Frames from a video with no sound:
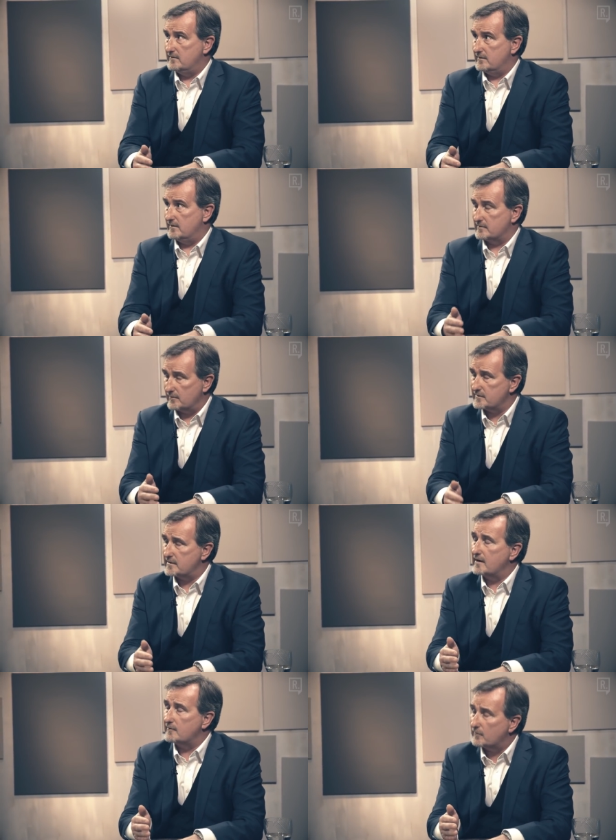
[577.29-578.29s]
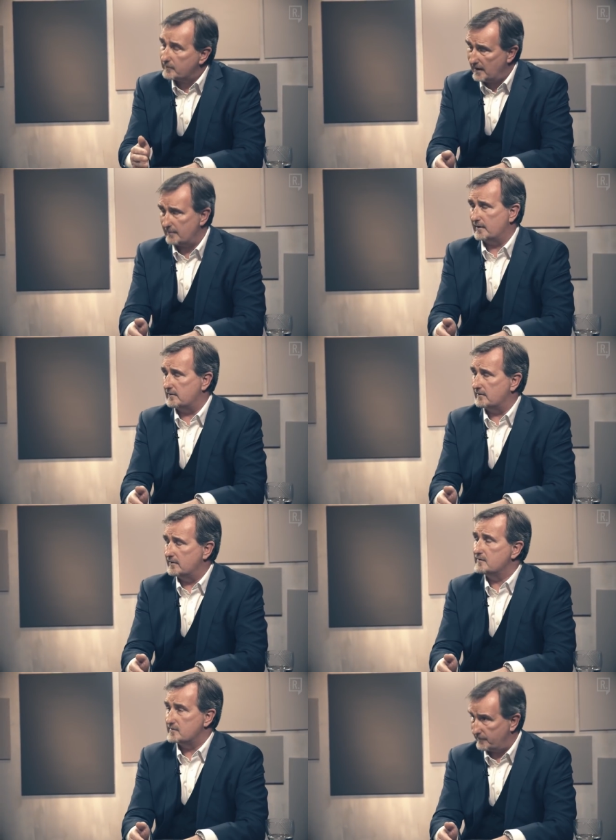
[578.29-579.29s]
as long as they have enough
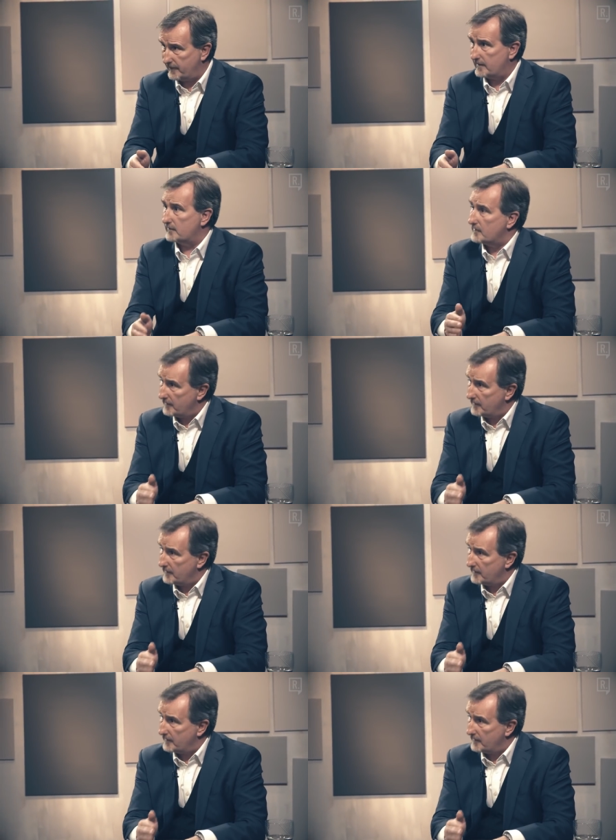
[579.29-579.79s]
capital to fail,